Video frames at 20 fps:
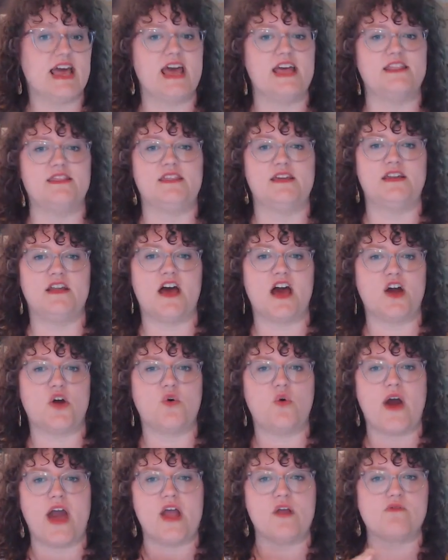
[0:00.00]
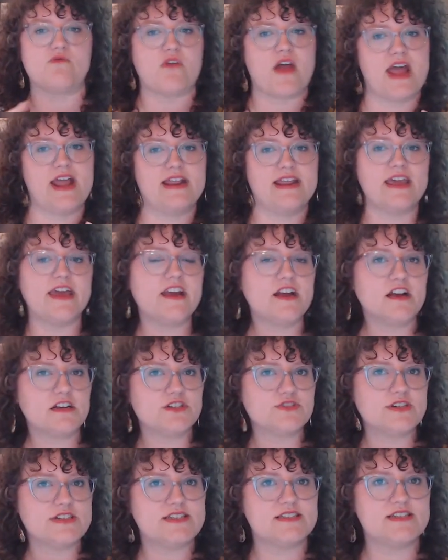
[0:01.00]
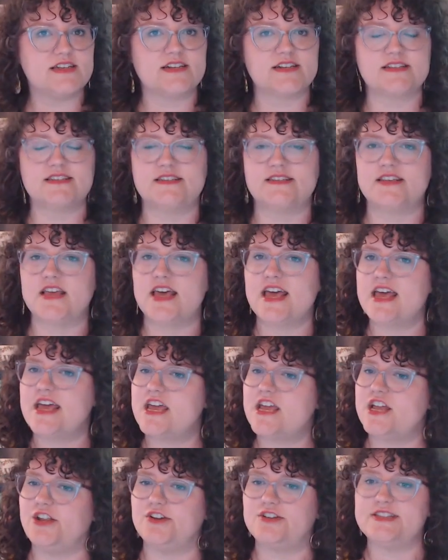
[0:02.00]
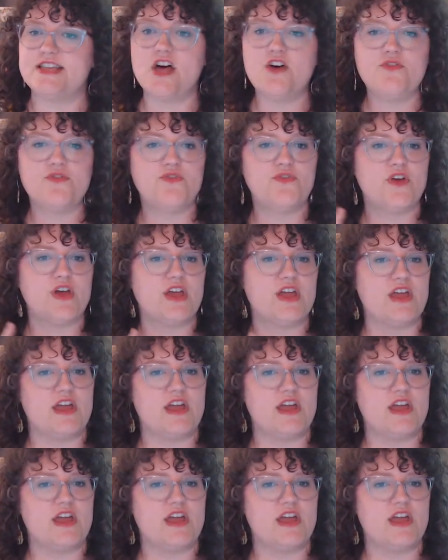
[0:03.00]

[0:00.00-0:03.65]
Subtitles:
and the not quite right characteristics in yourself,